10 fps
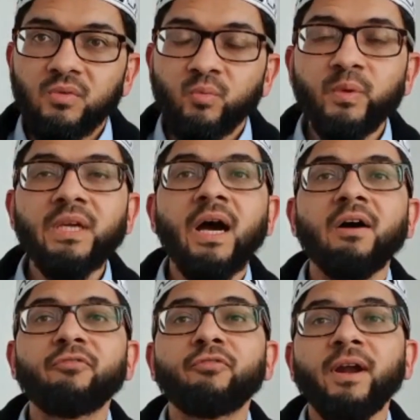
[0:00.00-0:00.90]
We are
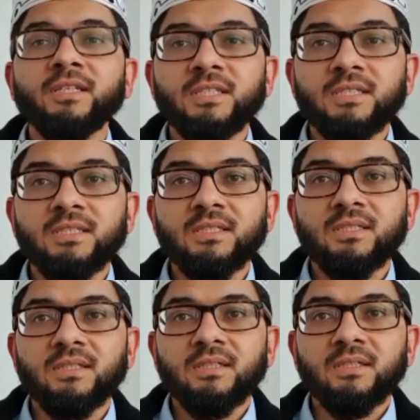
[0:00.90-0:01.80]
frightened
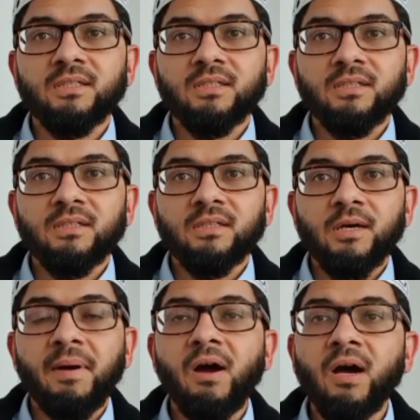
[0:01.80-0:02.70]

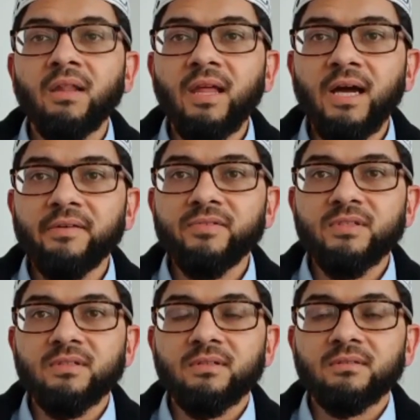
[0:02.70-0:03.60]
about our lives,
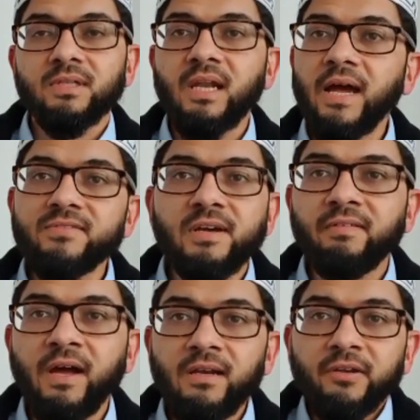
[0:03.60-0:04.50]
the lives of
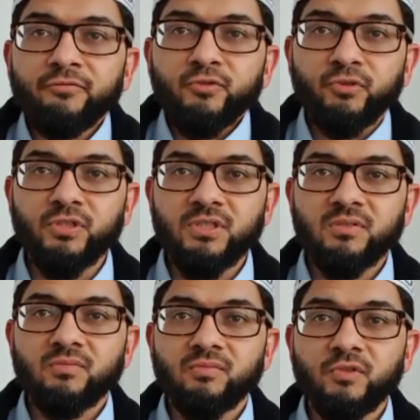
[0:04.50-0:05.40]
our loved ones,
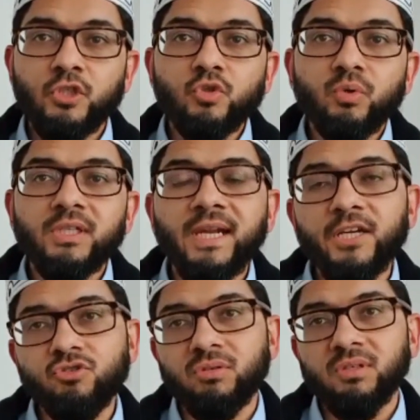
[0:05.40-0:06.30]
which is only
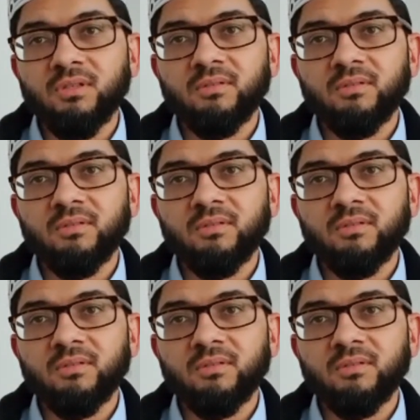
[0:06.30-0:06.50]
natural.